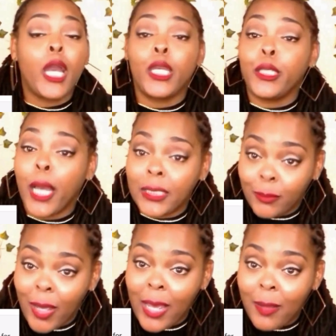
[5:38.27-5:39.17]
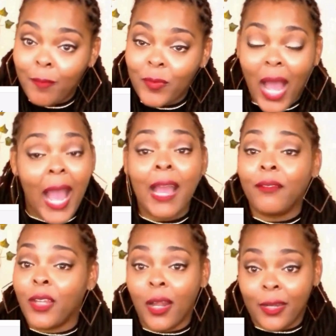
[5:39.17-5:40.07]
Yes, ma'am. I
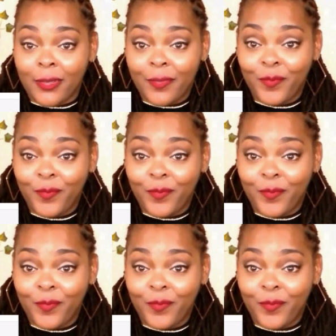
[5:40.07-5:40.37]
have done it.